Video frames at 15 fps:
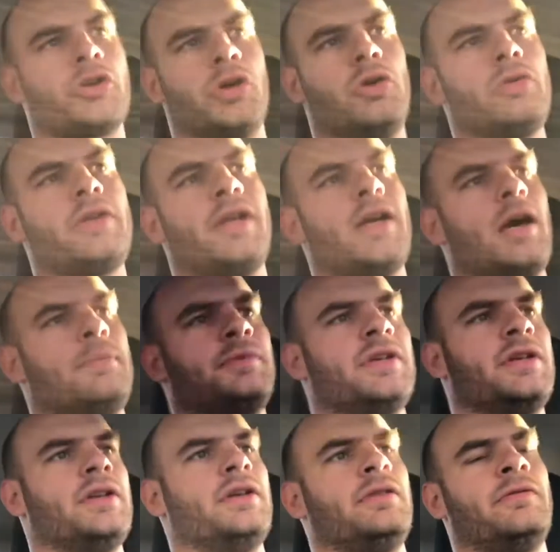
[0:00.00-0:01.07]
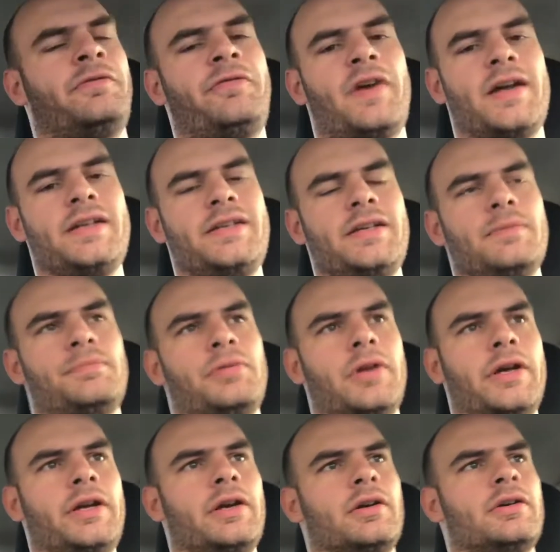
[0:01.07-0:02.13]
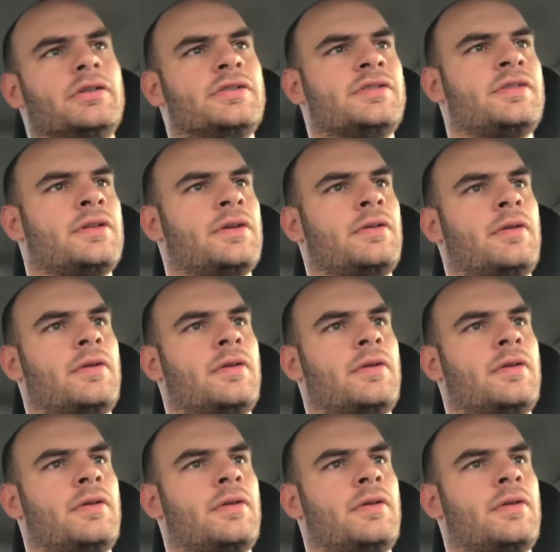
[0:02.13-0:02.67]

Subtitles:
co-captain in finding players